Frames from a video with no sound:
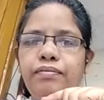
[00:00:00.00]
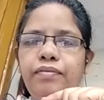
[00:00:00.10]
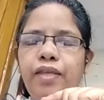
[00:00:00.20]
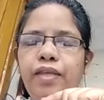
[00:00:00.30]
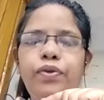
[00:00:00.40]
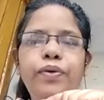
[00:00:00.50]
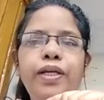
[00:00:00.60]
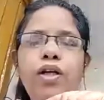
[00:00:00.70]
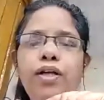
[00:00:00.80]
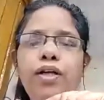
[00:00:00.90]
If you
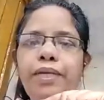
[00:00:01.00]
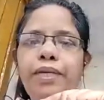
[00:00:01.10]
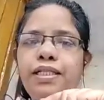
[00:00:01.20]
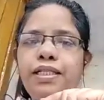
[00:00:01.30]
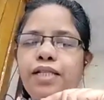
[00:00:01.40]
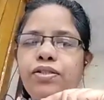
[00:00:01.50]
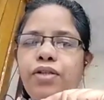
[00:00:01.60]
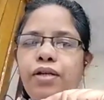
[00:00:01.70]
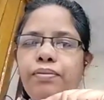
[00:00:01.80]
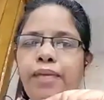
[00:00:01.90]
are not present, that's
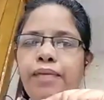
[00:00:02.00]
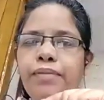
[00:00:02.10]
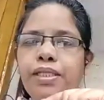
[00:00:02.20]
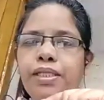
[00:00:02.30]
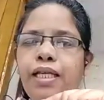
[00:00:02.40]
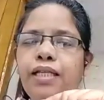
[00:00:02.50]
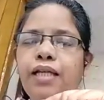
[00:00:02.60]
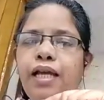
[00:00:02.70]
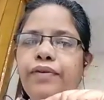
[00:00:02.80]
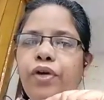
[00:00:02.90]
not my mistake.
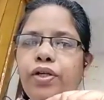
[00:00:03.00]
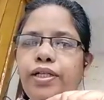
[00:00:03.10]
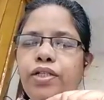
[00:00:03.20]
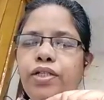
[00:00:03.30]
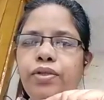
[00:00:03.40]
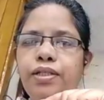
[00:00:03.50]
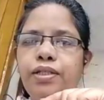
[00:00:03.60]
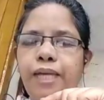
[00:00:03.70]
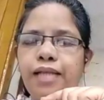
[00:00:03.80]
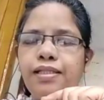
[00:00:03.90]
I've already told the
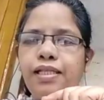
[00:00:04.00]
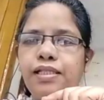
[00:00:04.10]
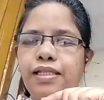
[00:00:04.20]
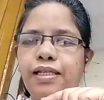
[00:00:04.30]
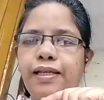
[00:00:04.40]
marks yesterday.